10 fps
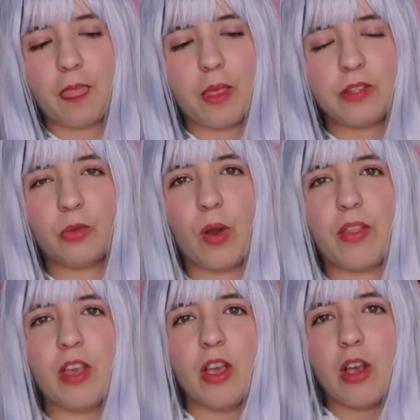this
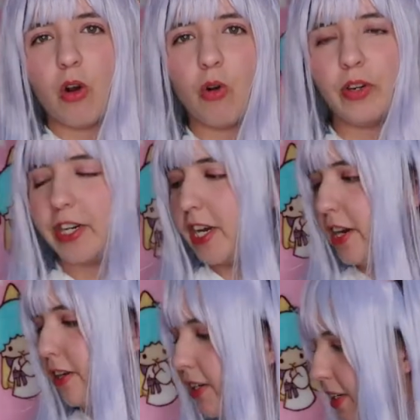one over
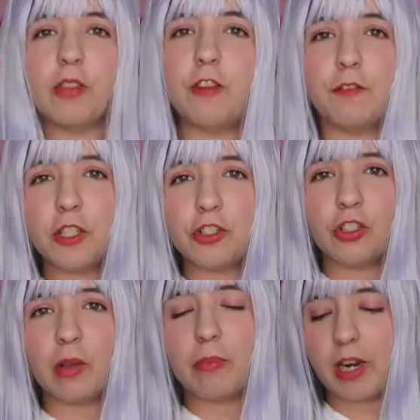here. The
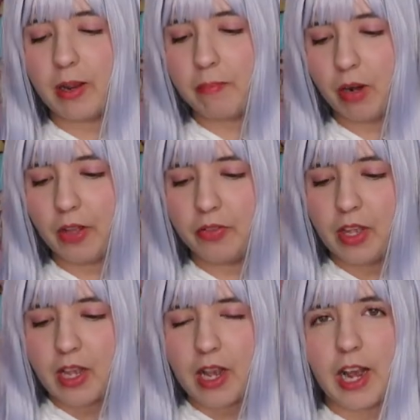first shop that I
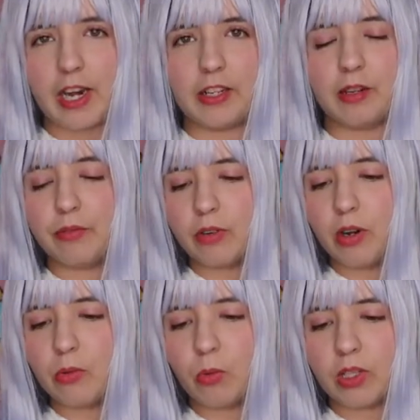bought an item
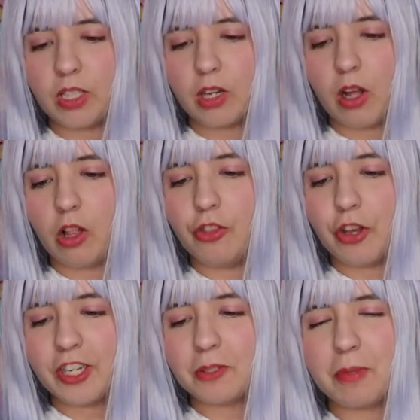from was called
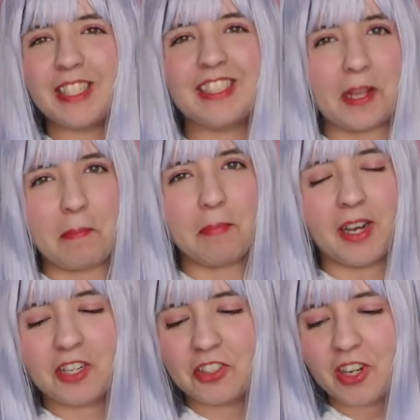Notice Me
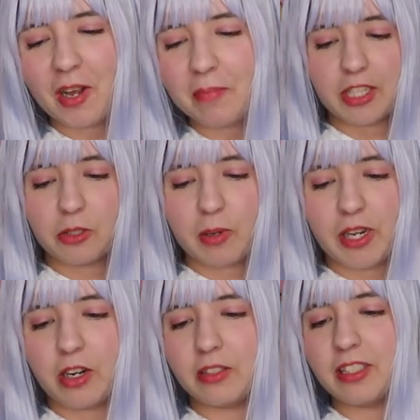Senpai Shop. It's
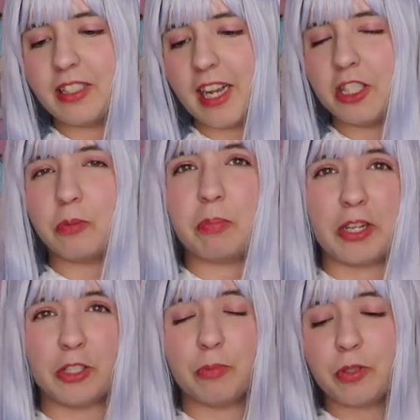based on St.
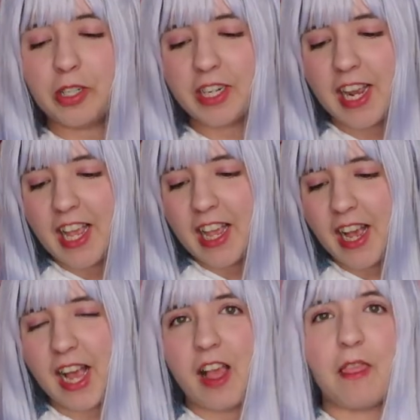Petersburg
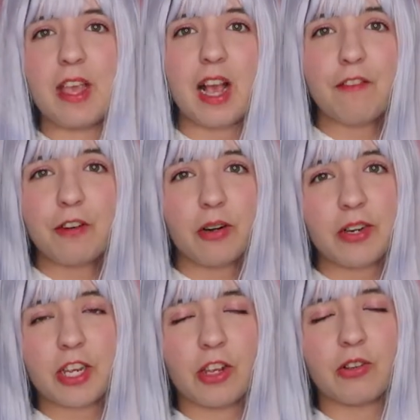and they have
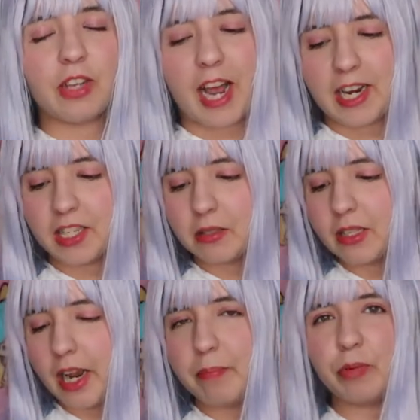very cute
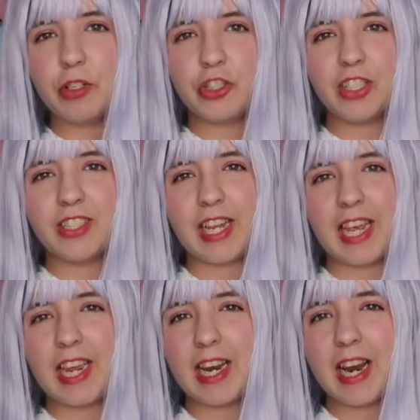items. I purchased
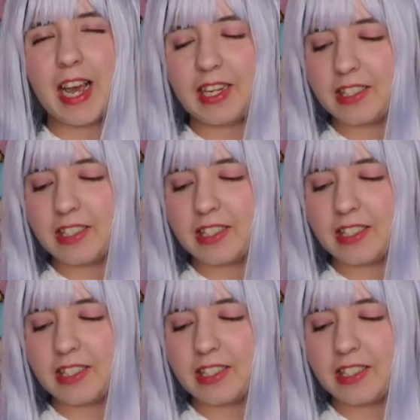a